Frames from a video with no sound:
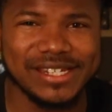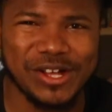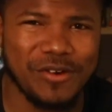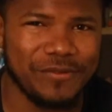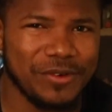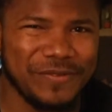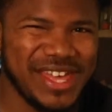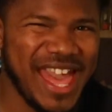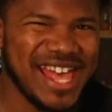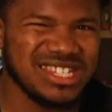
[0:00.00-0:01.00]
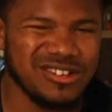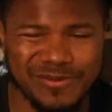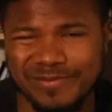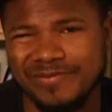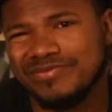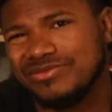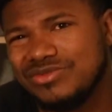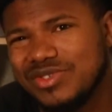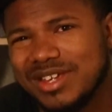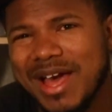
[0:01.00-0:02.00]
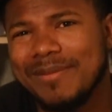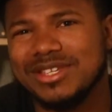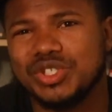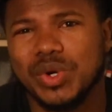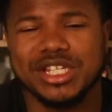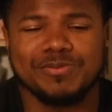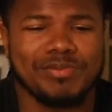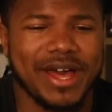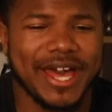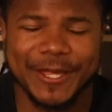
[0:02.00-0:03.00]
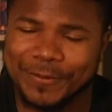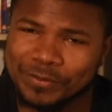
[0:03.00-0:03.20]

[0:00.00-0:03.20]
the little fiasco, Dre might be Dre's spot.